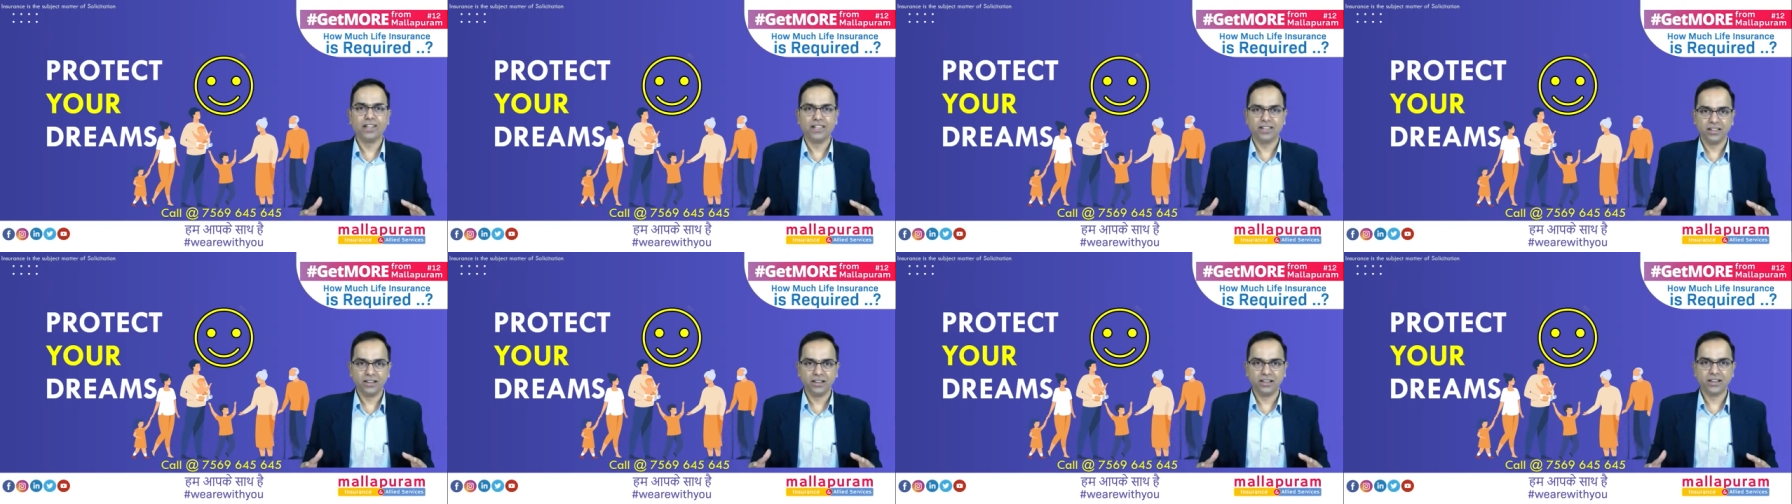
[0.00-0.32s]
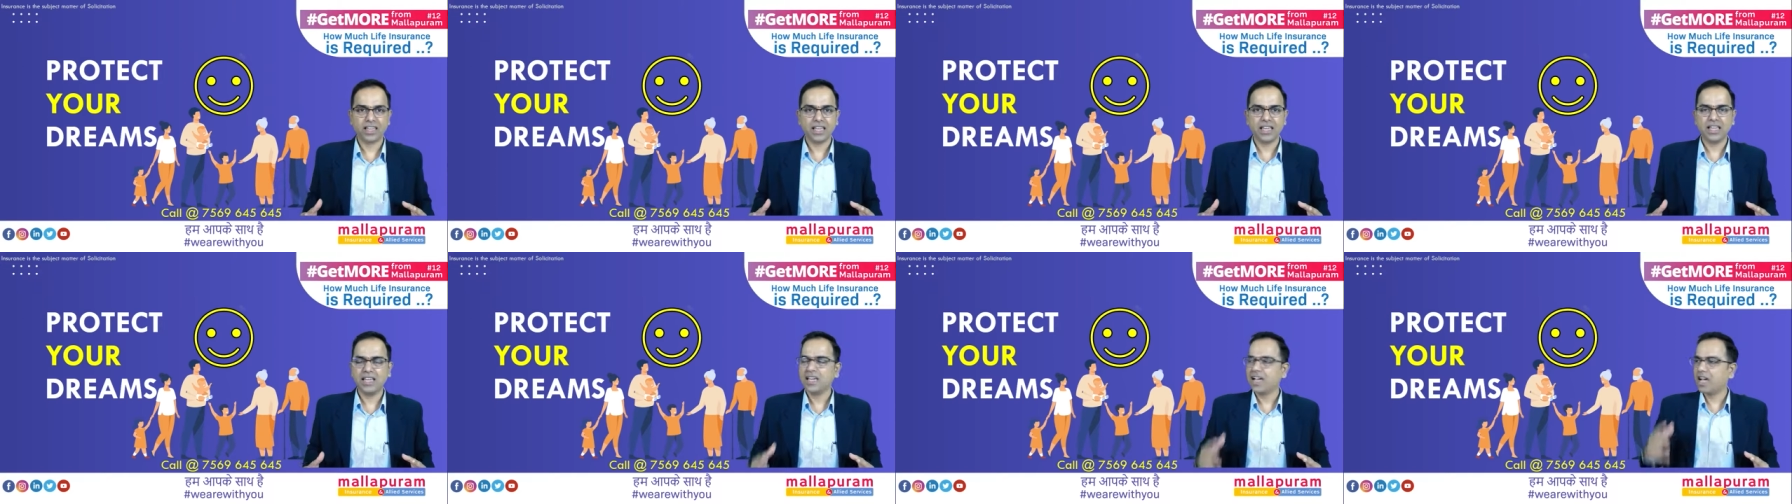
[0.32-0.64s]
A
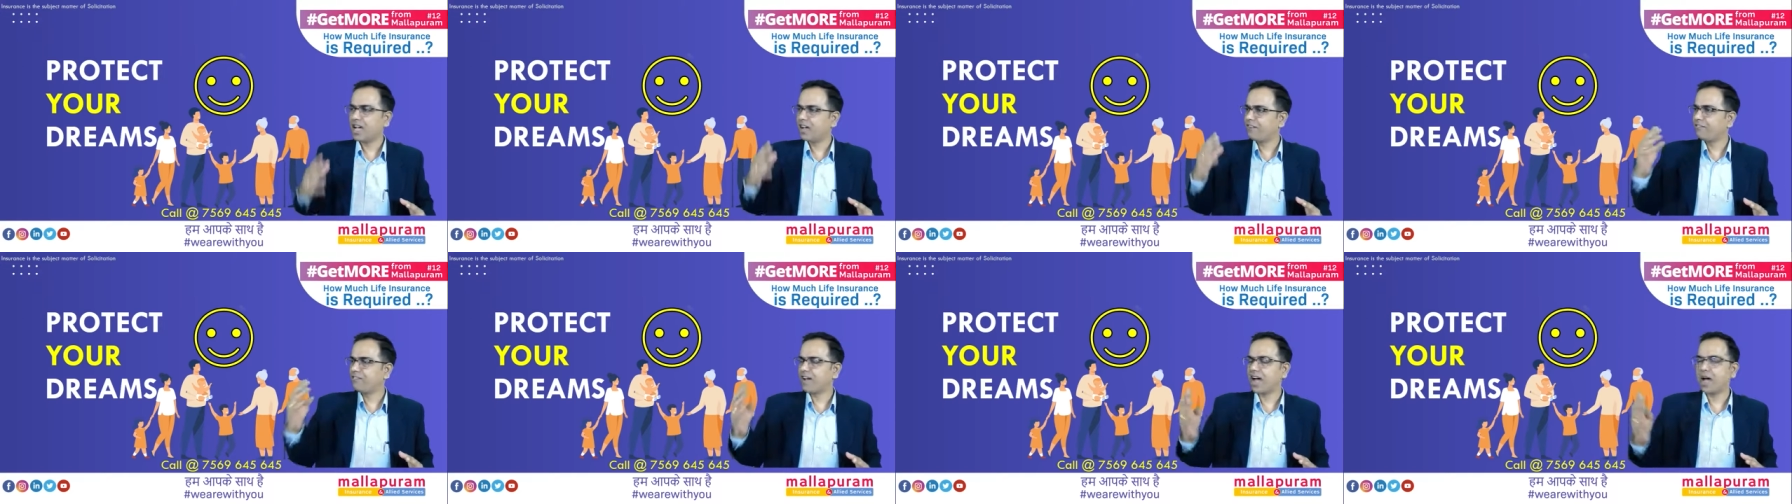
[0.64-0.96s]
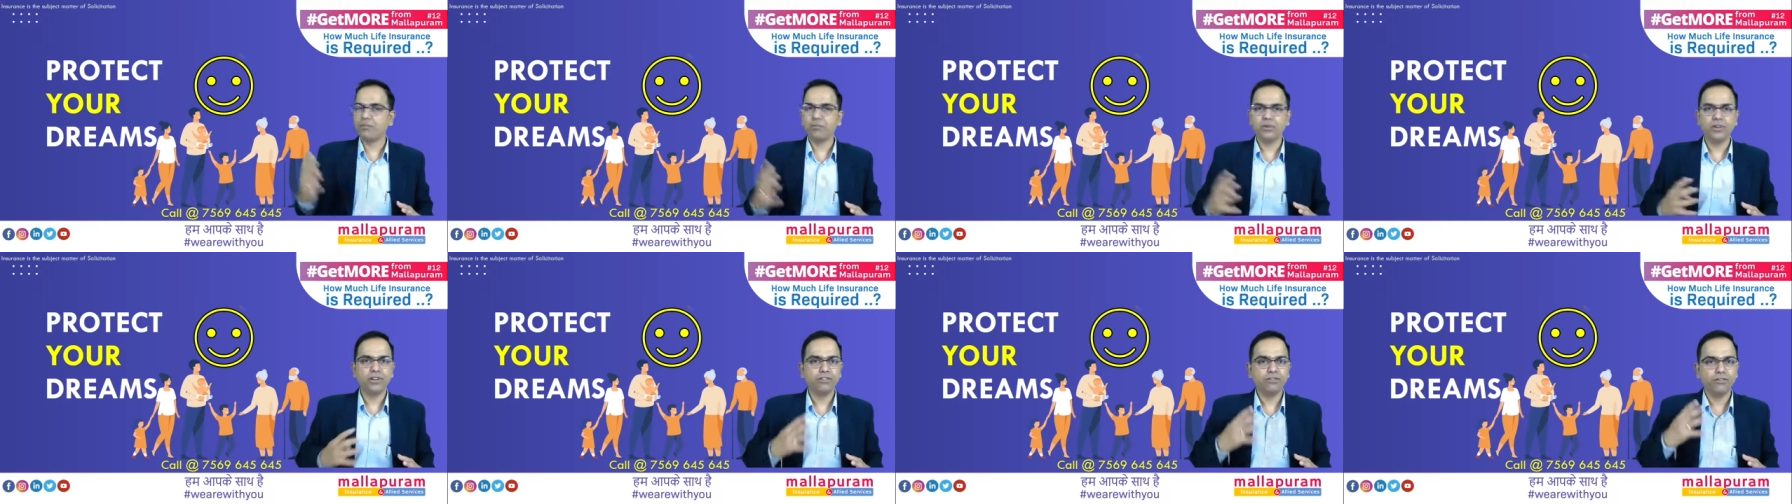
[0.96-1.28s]
family of 4
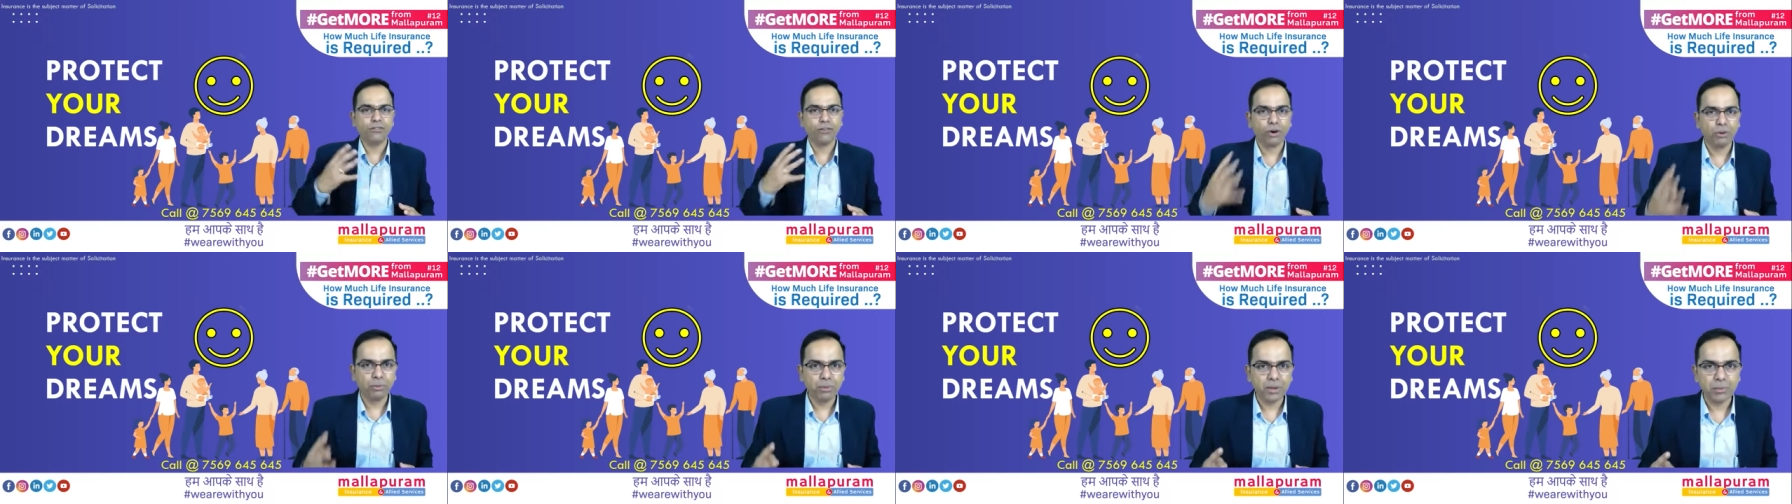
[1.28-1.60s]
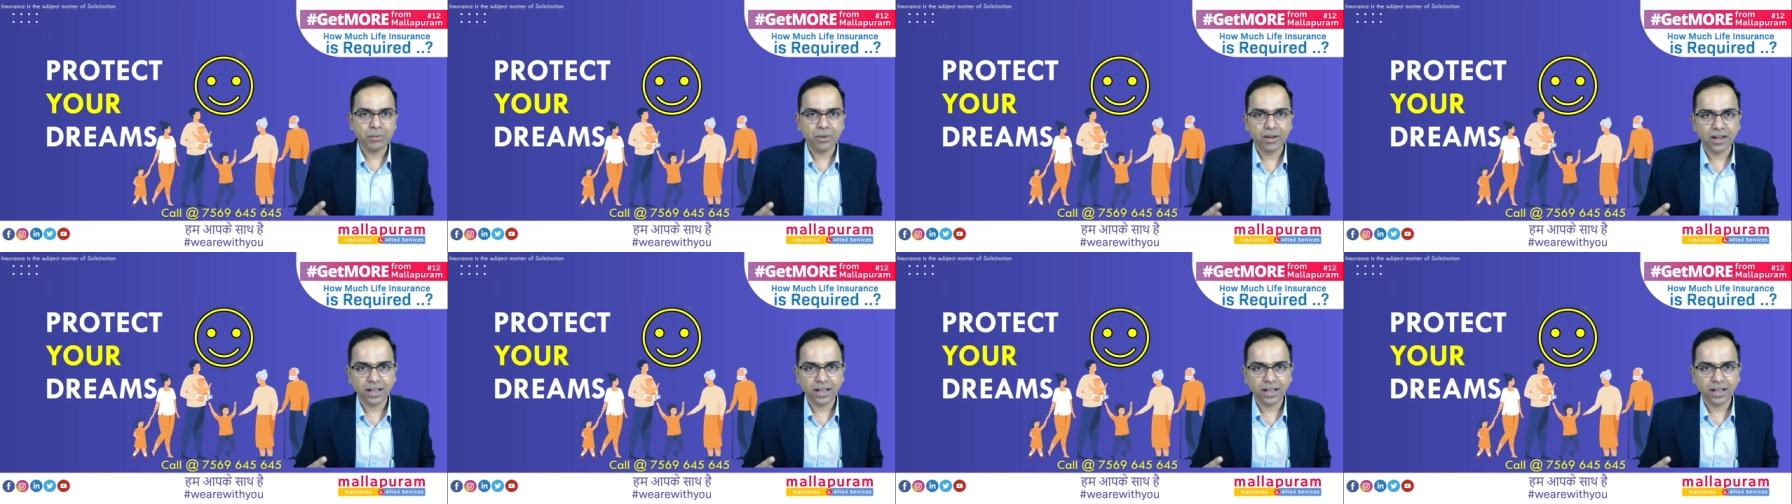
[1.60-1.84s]
people are there,